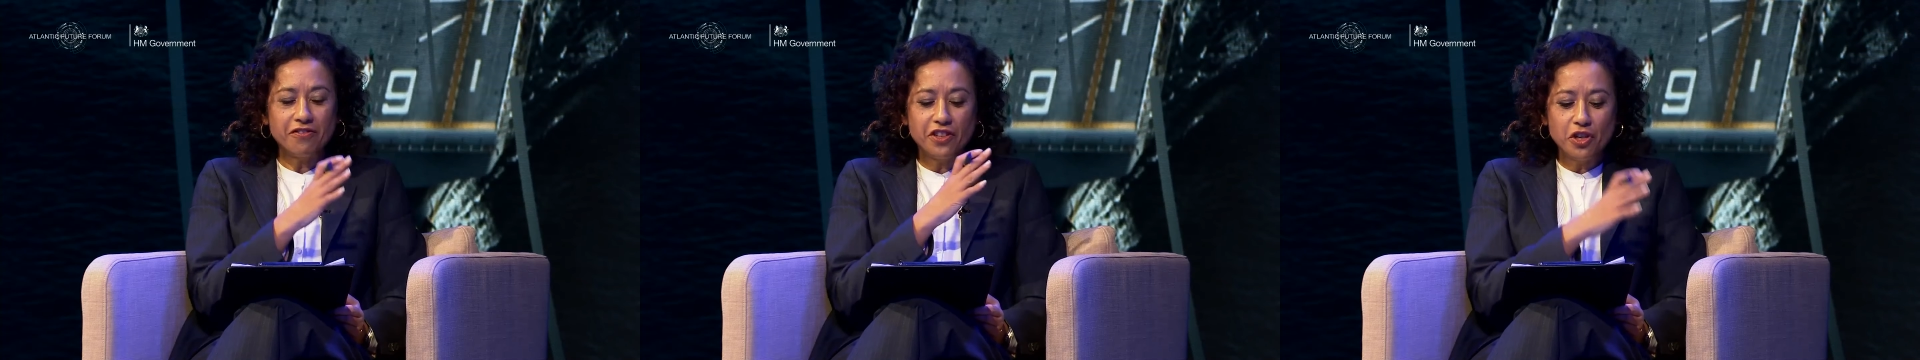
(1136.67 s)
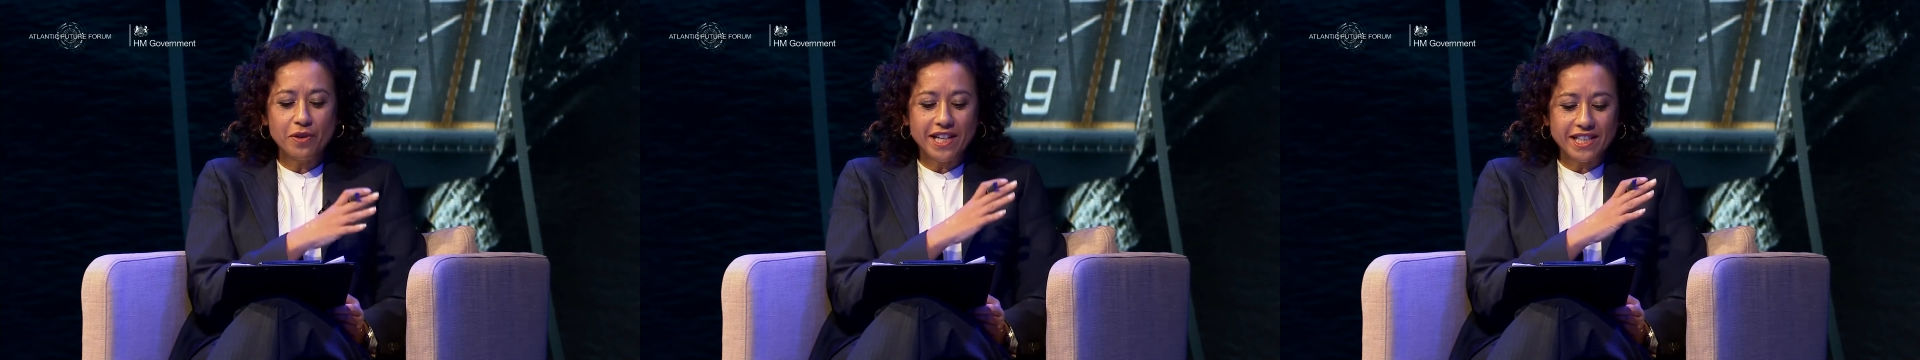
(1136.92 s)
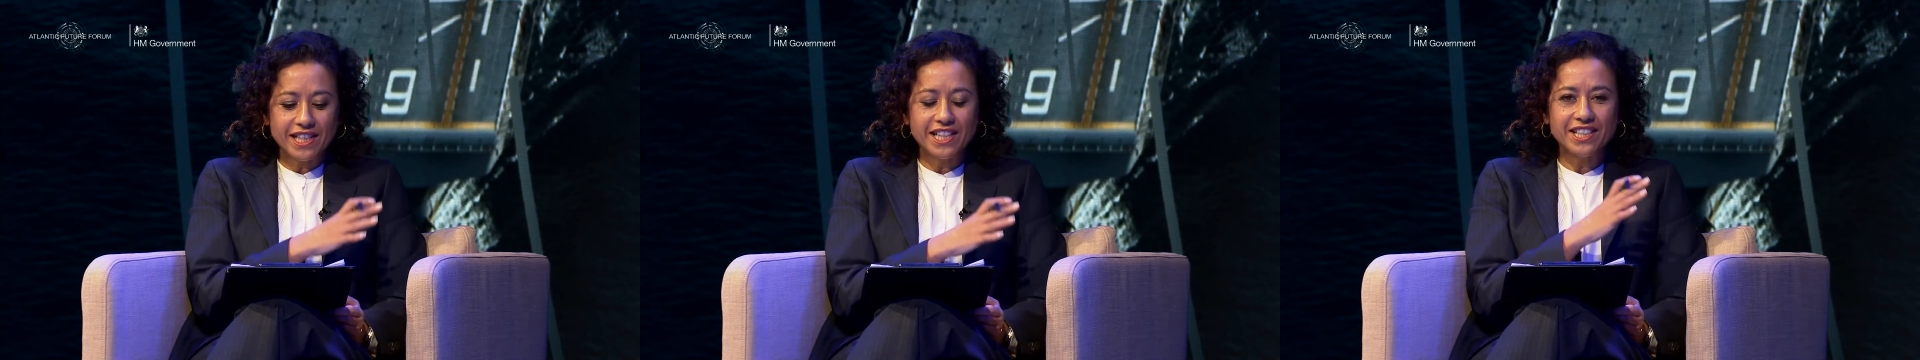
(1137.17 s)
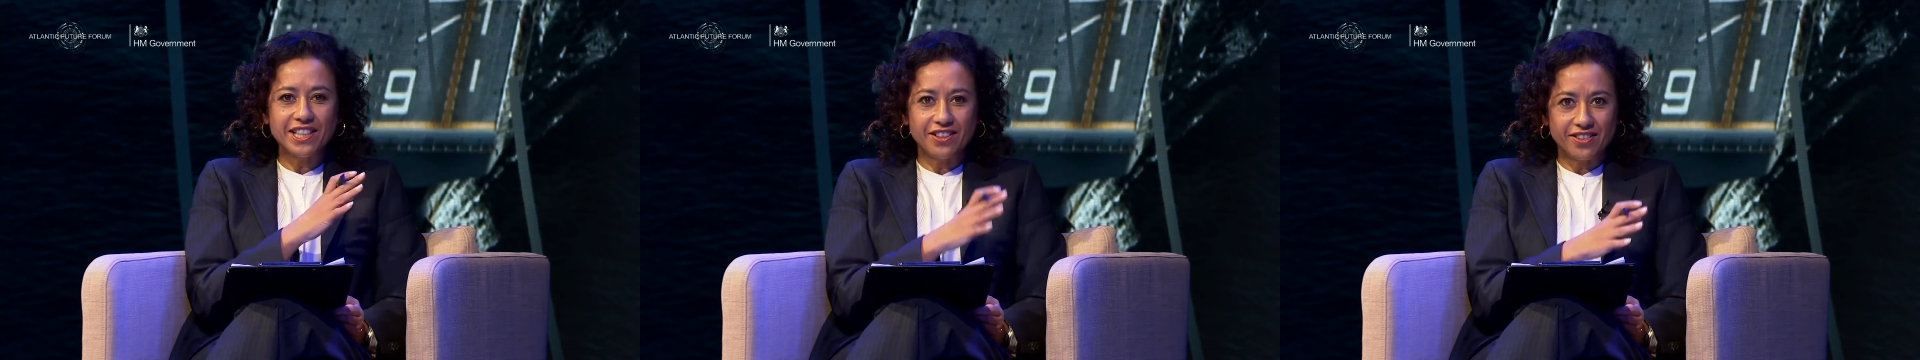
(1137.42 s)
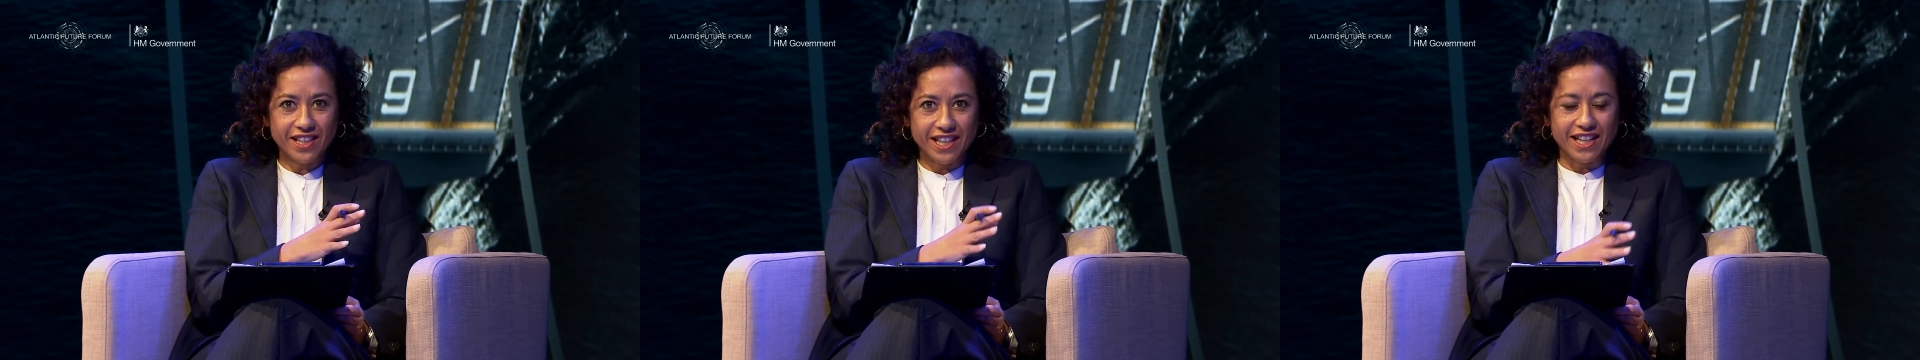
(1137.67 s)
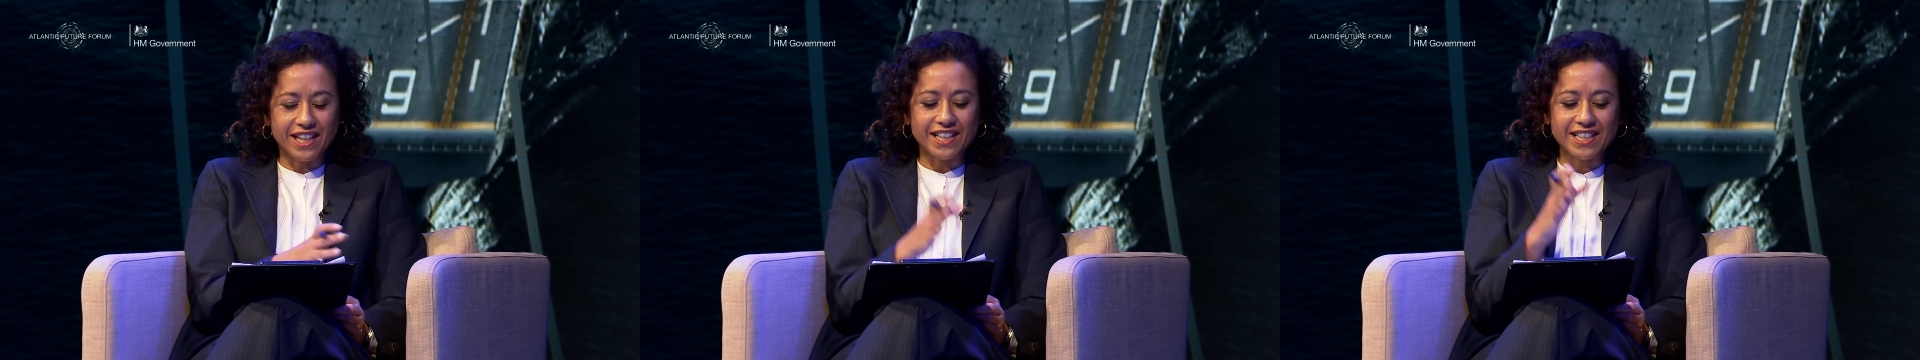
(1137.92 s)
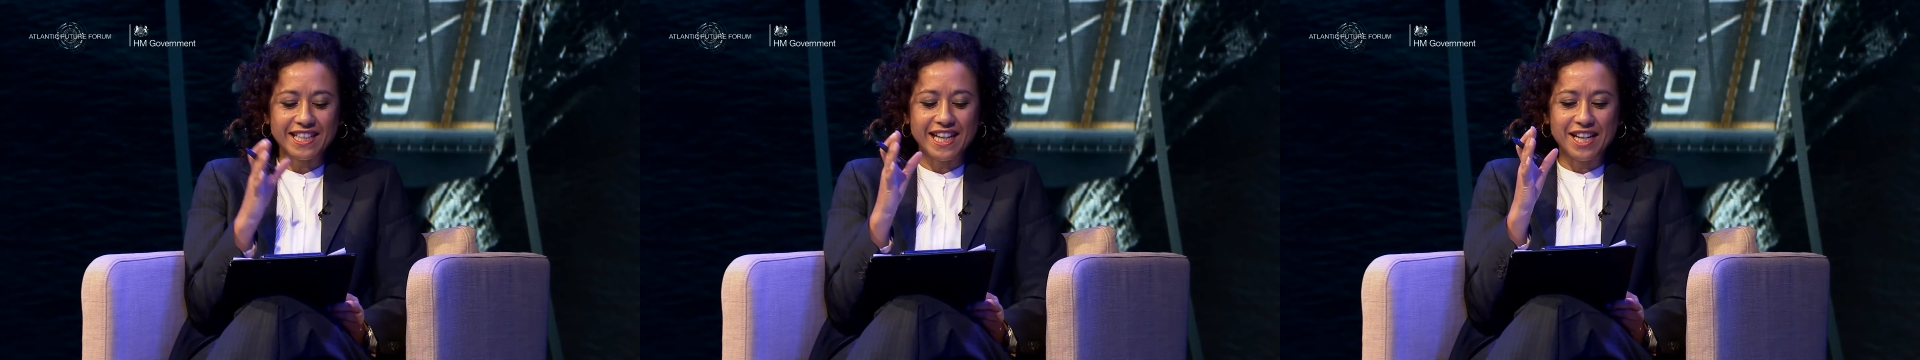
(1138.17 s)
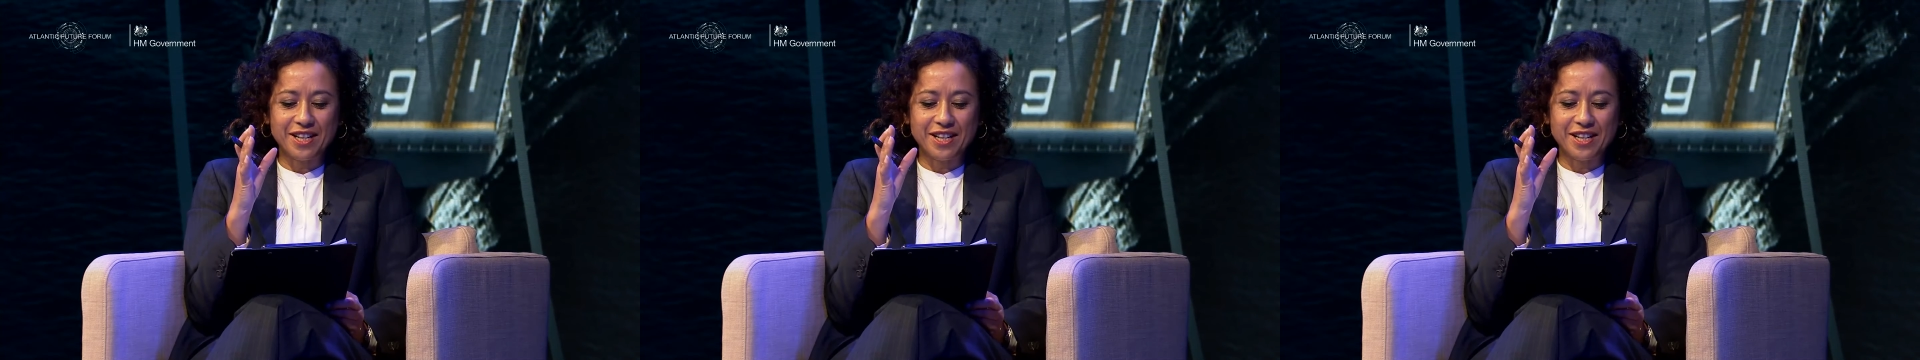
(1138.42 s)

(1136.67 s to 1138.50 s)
of new exciting things,